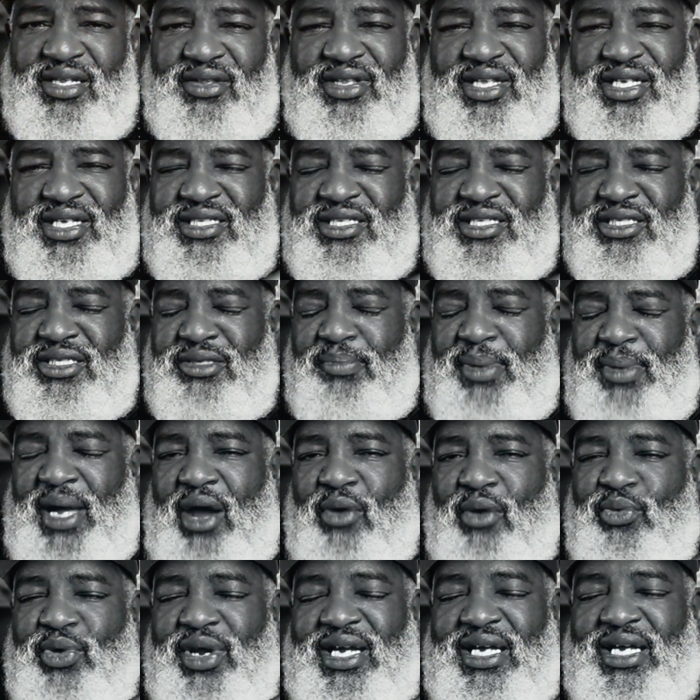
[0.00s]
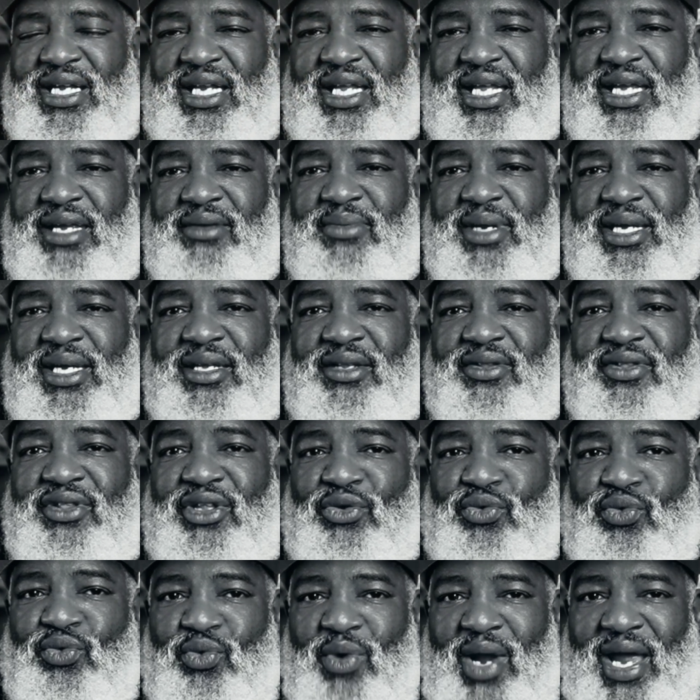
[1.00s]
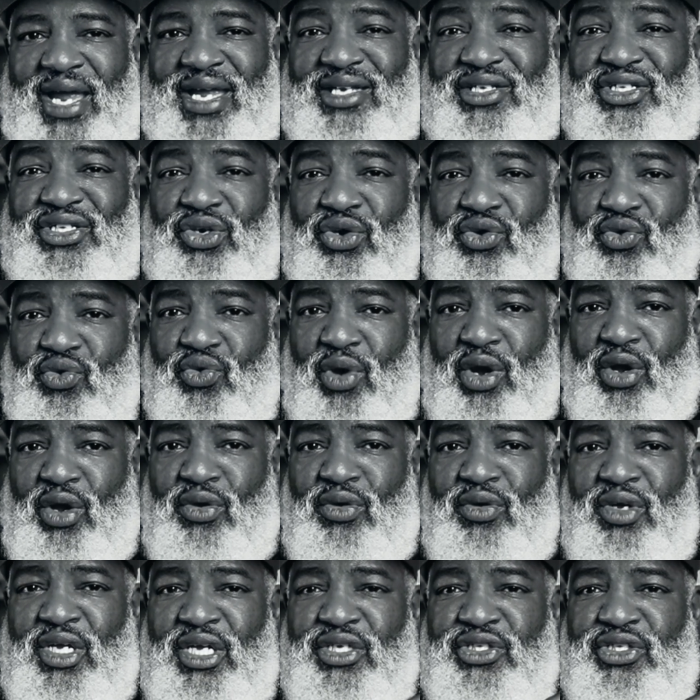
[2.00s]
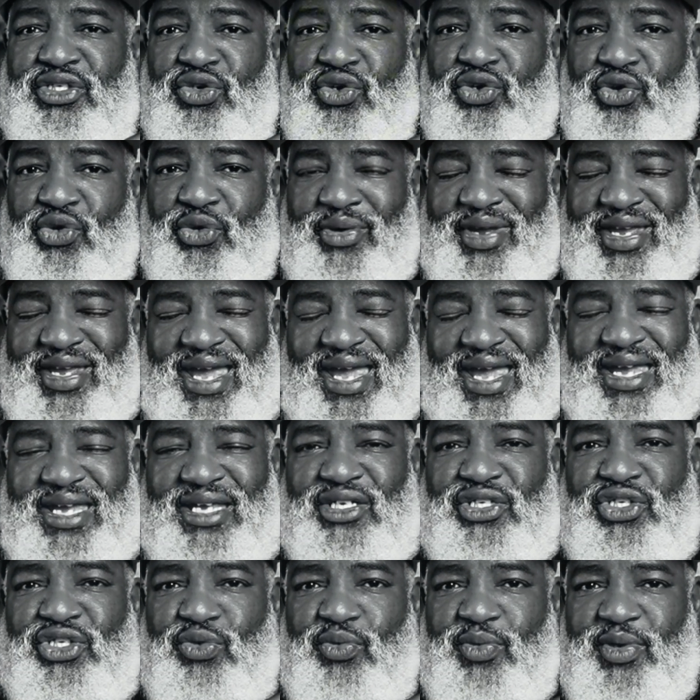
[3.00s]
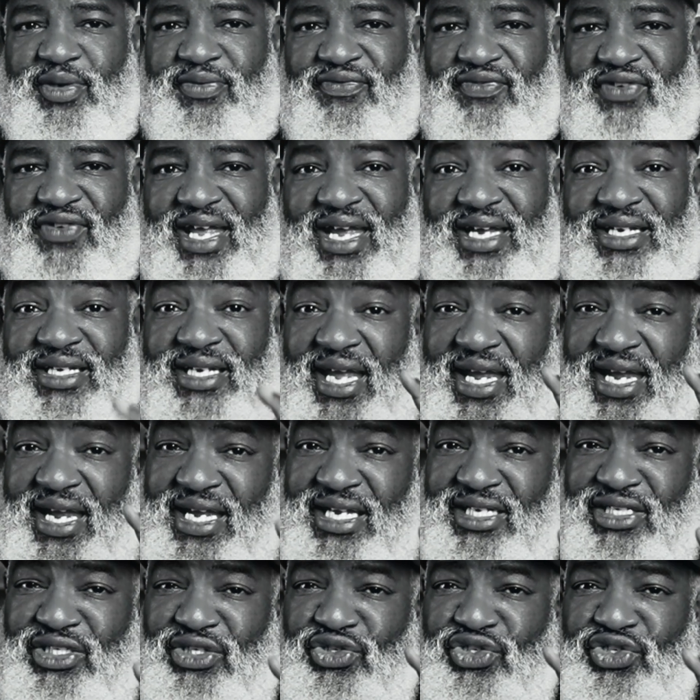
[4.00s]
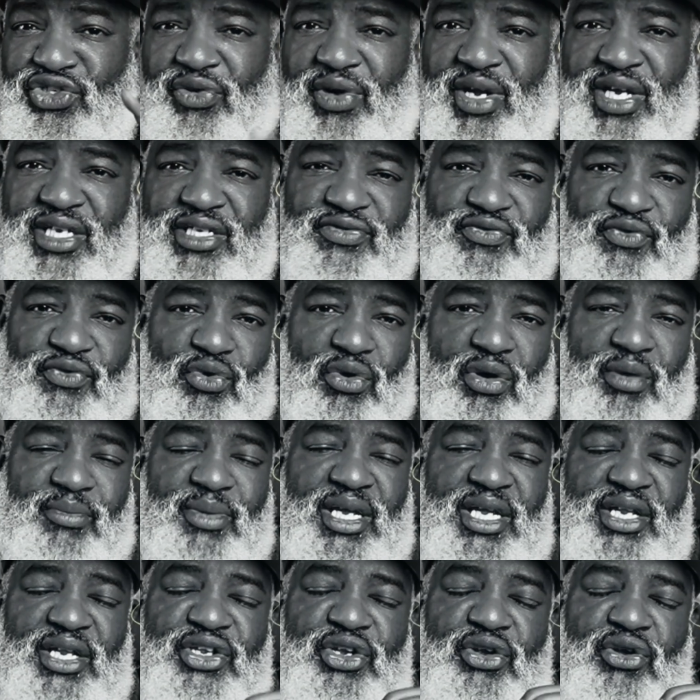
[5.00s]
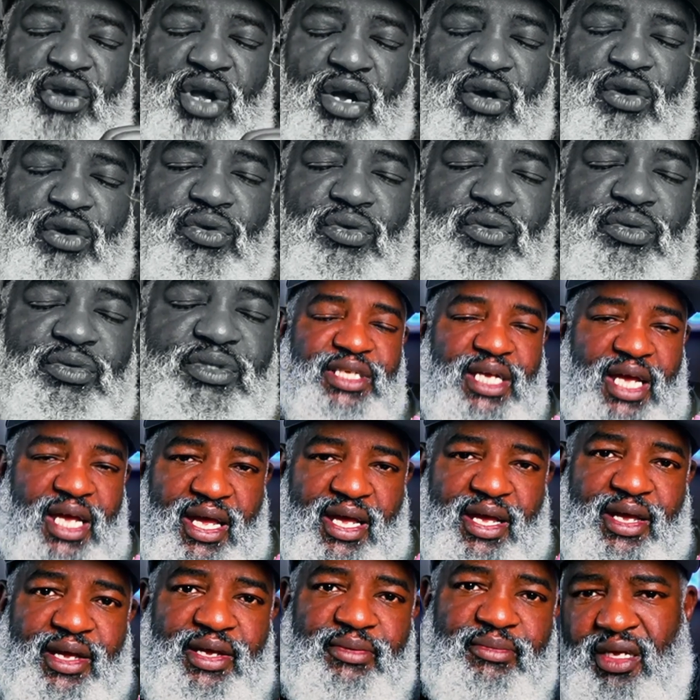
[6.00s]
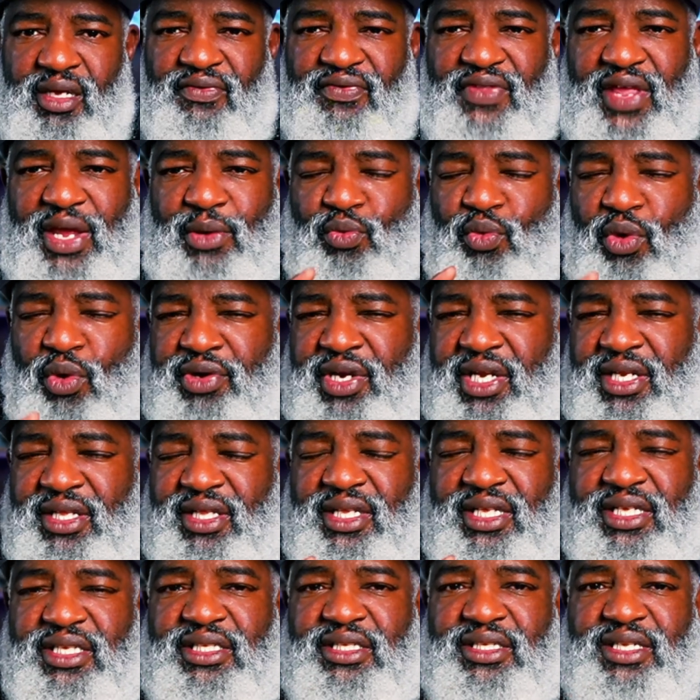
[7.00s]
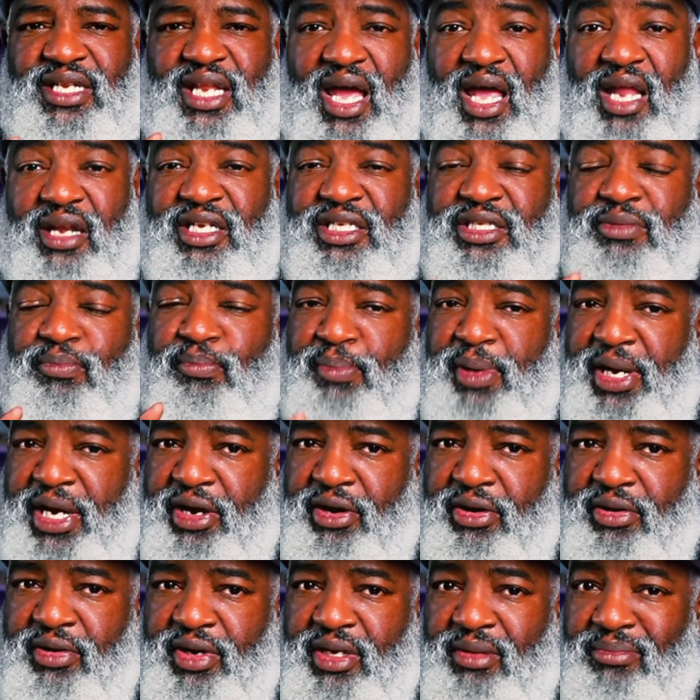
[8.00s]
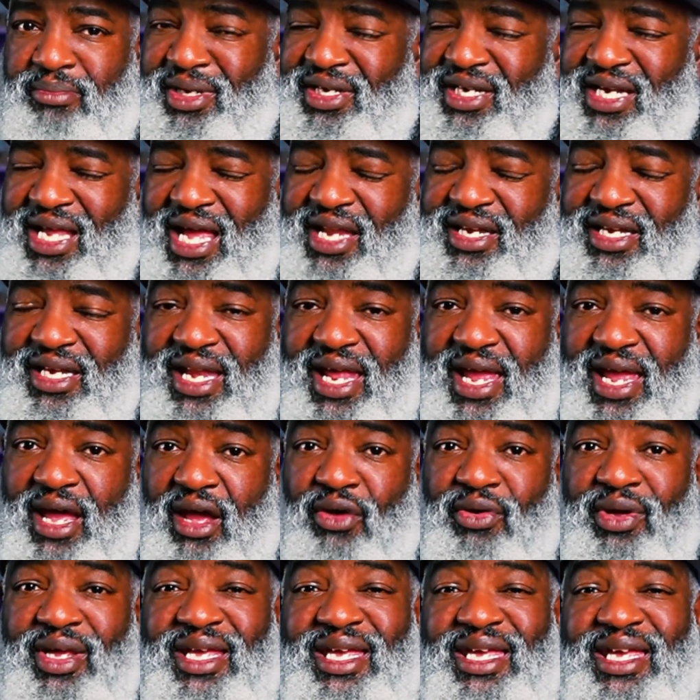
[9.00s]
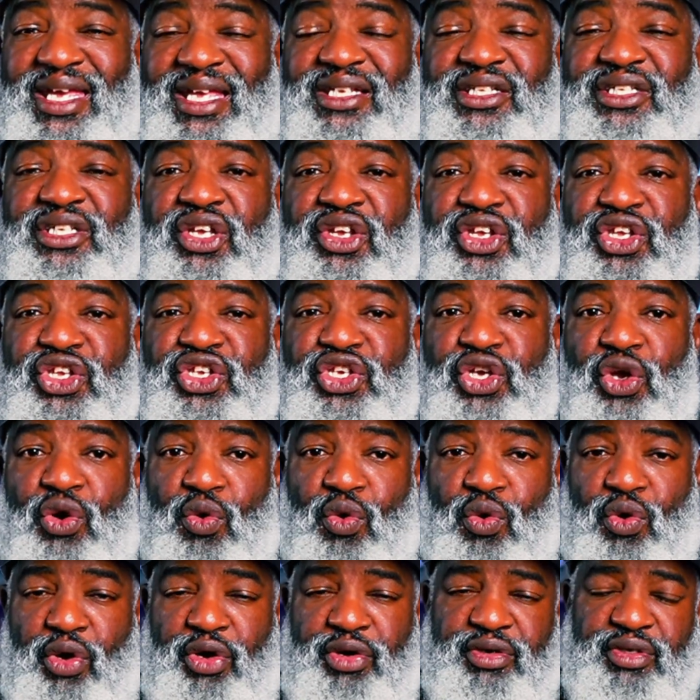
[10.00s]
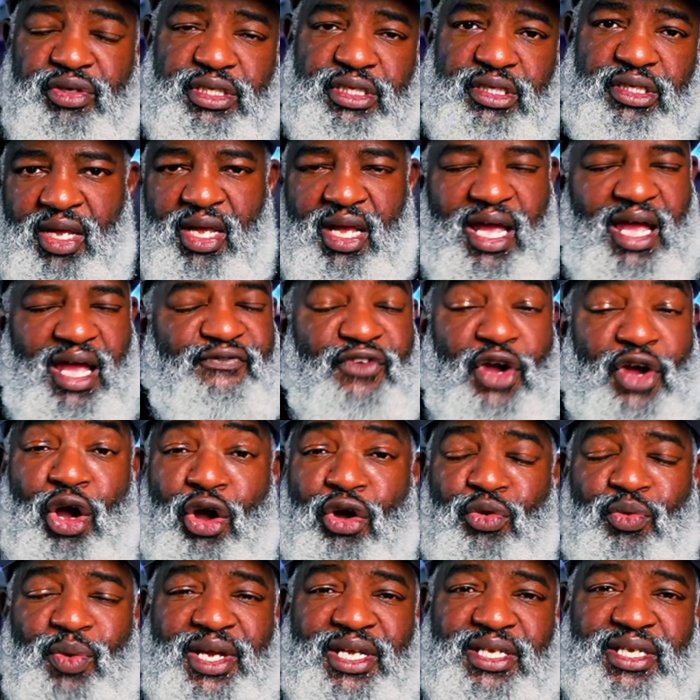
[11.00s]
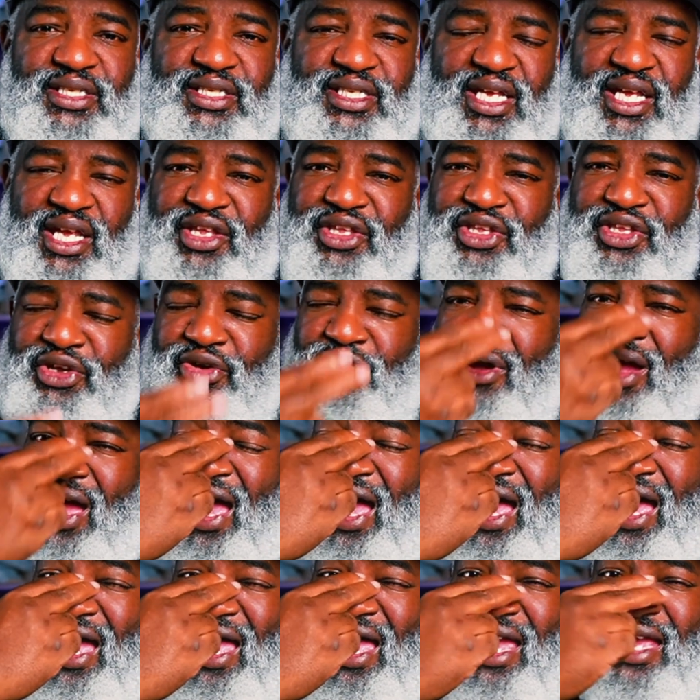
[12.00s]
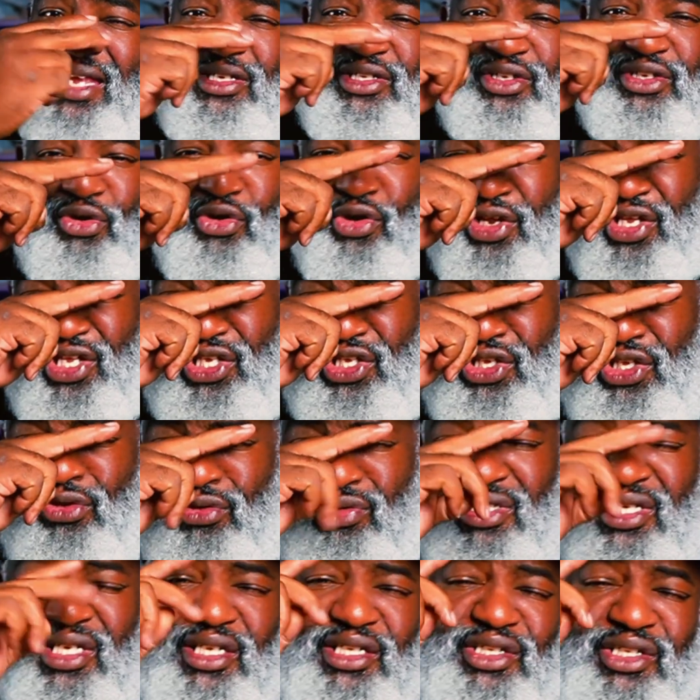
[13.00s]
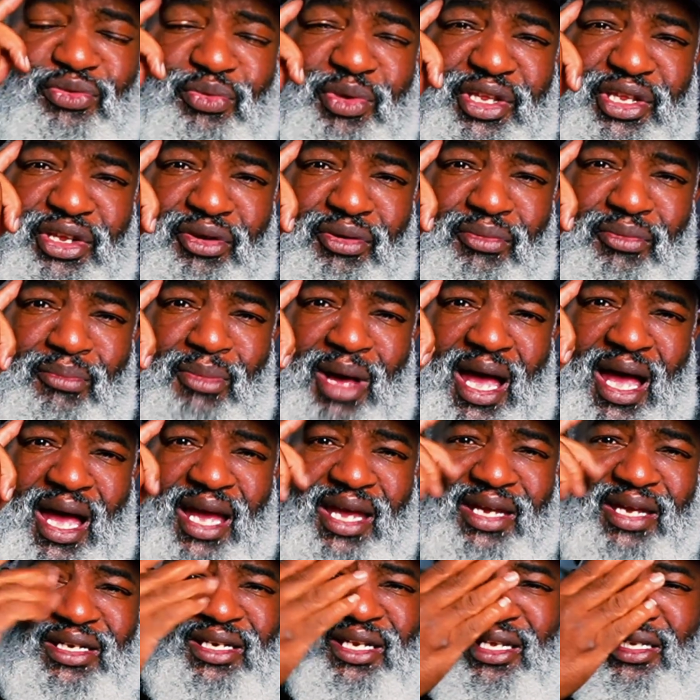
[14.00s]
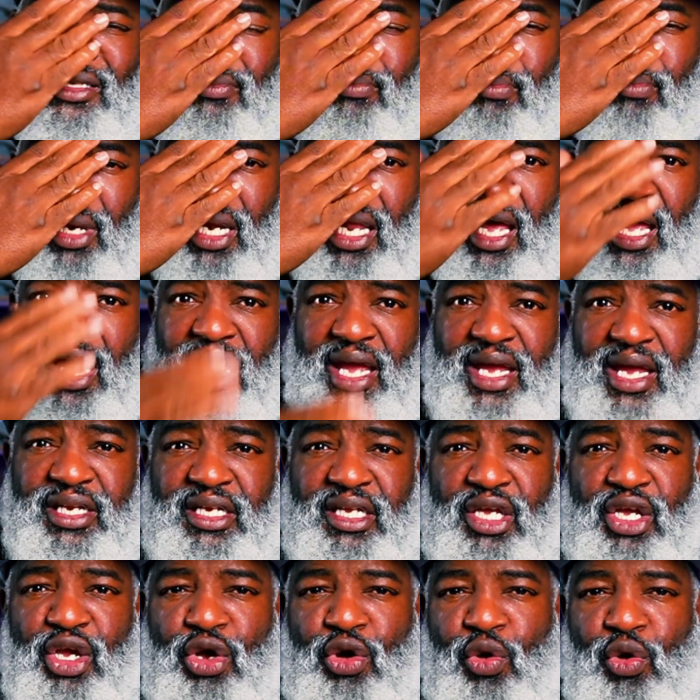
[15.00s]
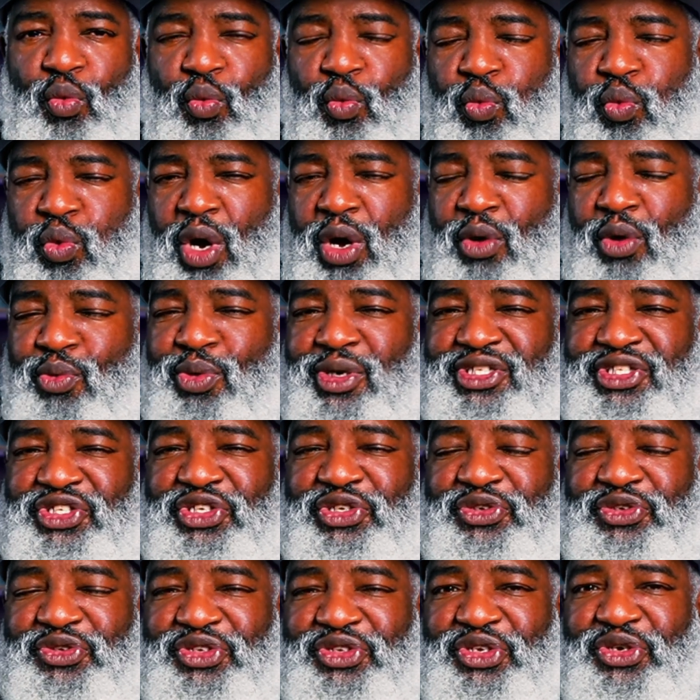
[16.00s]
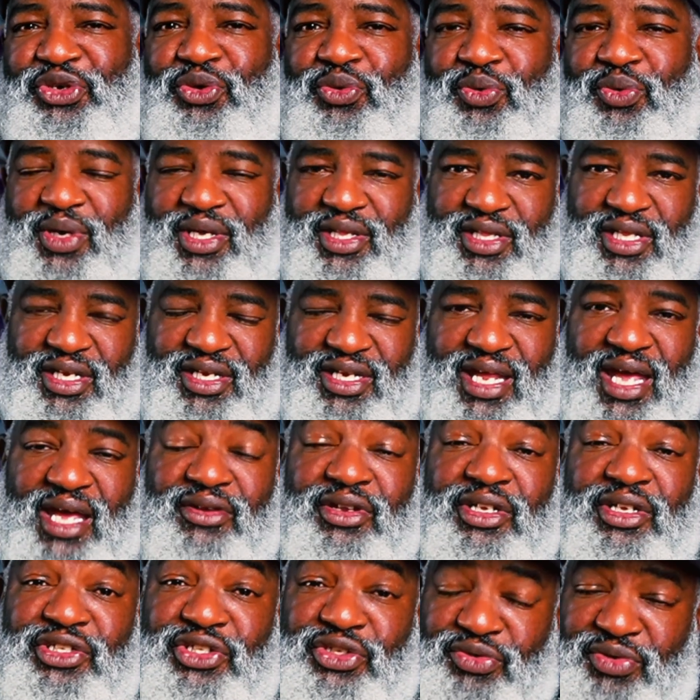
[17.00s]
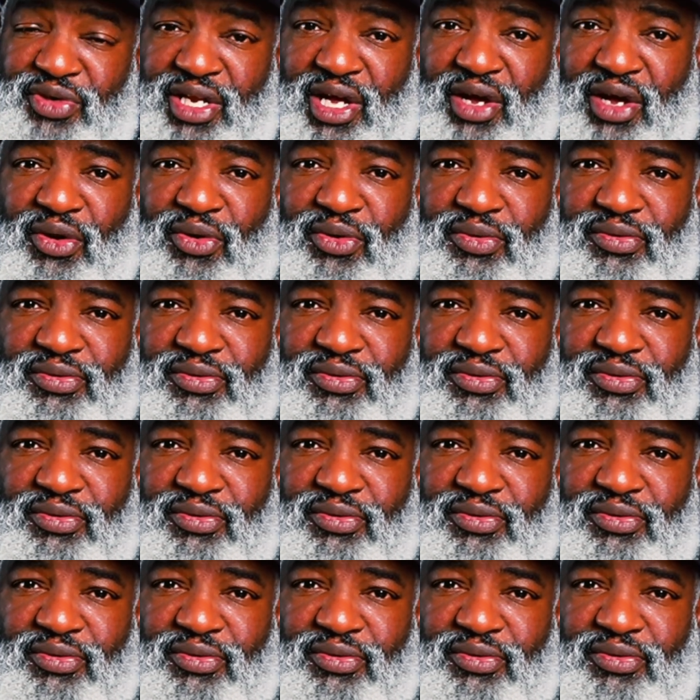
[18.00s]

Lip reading: This is about reclaiming the right to grow, to create, to reflect, and to transform in your own time. They wanted this knowledge buried, but not now. It's yours. I've always said your eyes are useless when your mind is blind. What would you do with it now that you know?